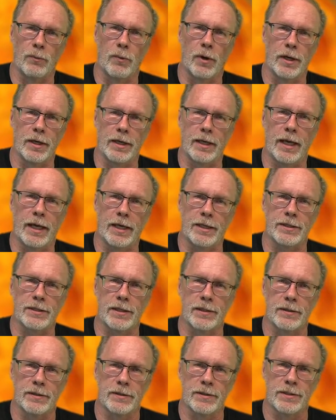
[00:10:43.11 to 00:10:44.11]

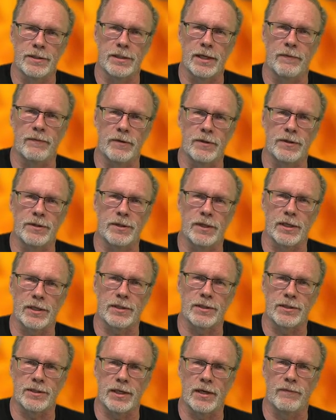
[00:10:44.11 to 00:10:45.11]

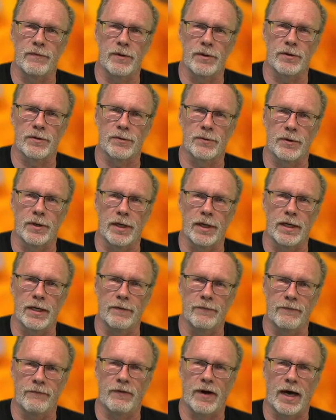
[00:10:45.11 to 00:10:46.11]

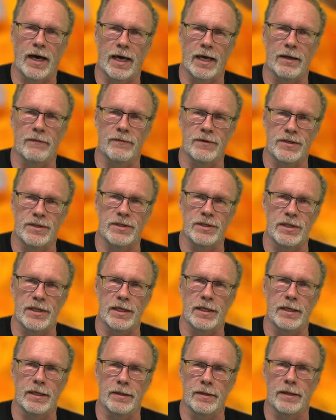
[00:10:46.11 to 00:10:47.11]

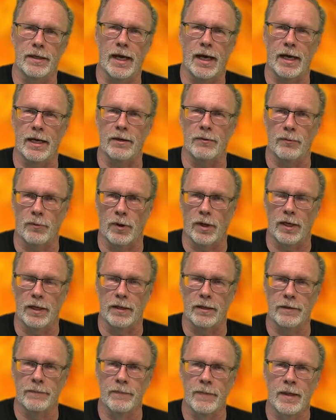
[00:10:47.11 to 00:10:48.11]
1876735C91.